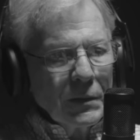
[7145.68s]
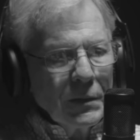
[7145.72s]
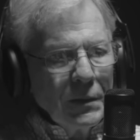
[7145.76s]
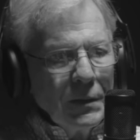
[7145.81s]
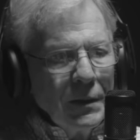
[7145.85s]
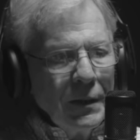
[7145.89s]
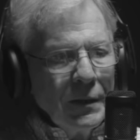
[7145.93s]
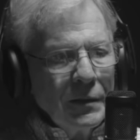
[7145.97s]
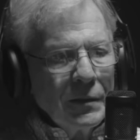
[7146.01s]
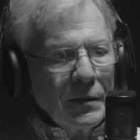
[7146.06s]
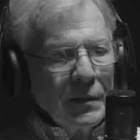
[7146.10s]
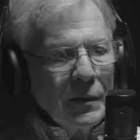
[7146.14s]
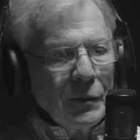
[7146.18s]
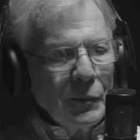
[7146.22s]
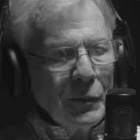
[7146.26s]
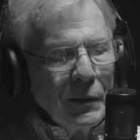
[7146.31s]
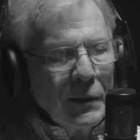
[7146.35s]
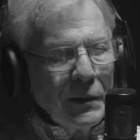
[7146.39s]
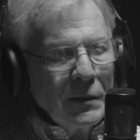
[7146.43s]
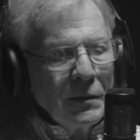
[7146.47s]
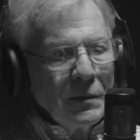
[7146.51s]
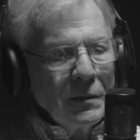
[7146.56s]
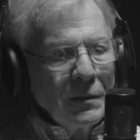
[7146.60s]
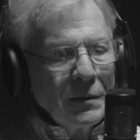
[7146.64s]
He said,
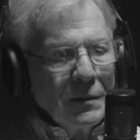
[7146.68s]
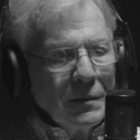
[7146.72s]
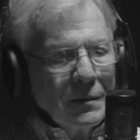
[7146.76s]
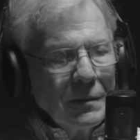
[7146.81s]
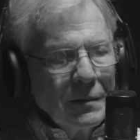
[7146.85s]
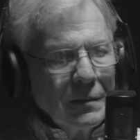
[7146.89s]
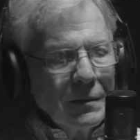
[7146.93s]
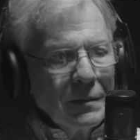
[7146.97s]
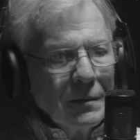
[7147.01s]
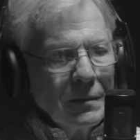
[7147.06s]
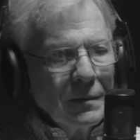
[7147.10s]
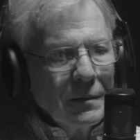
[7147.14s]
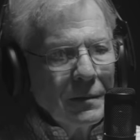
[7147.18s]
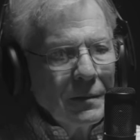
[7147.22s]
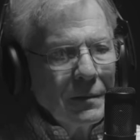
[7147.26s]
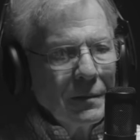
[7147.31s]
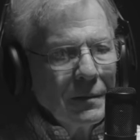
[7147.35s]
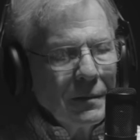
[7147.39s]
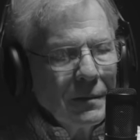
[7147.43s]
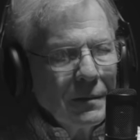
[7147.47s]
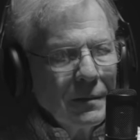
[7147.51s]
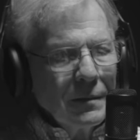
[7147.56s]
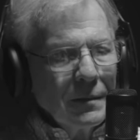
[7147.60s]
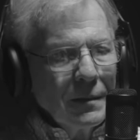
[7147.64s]
"Well,
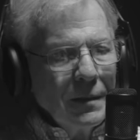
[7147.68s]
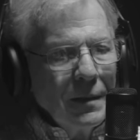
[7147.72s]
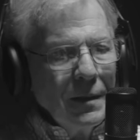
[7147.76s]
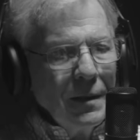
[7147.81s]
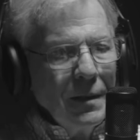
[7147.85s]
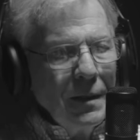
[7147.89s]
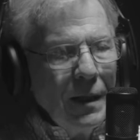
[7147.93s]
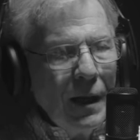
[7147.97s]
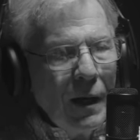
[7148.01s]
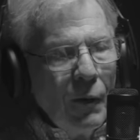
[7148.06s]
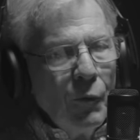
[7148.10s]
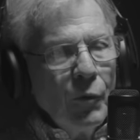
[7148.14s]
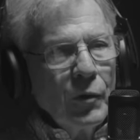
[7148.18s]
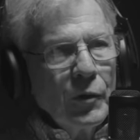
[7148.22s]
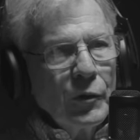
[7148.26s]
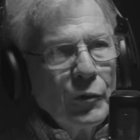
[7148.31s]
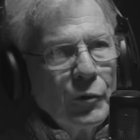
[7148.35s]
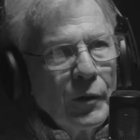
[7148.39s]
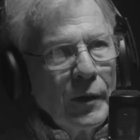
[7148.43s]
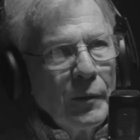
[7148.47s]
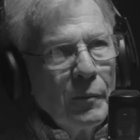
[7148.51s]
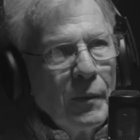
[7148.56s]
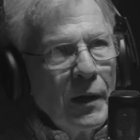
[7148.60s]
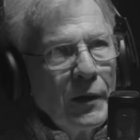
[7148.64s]
I want to
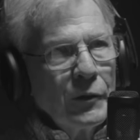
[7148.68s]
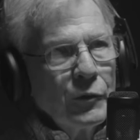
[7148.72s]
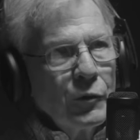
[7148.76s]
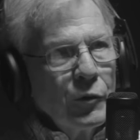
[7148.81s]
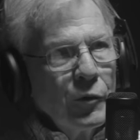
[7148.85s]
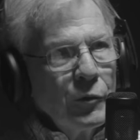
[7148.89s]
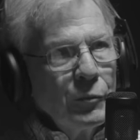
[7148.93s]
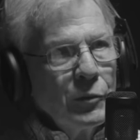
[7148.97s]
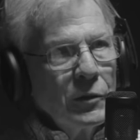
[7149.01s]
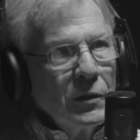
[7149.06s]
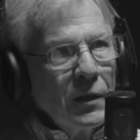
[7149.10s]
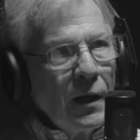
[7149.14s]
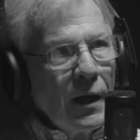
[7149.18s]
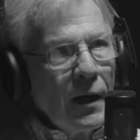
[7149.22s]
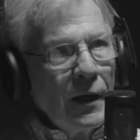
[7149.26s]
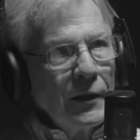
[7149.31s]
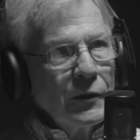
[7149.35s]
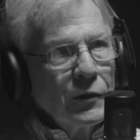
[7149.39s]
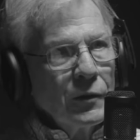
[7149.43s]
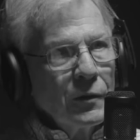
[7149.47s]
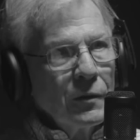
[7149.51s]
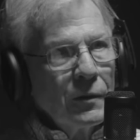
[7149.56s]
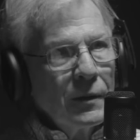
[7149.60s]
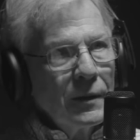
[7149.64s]
treat my troops to
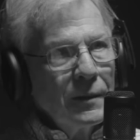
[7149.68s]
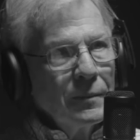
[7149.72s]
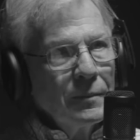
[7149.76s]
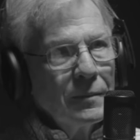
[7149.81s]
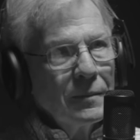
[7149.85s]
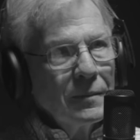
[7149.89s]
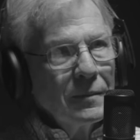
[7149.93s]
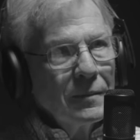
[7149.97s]
ice cream."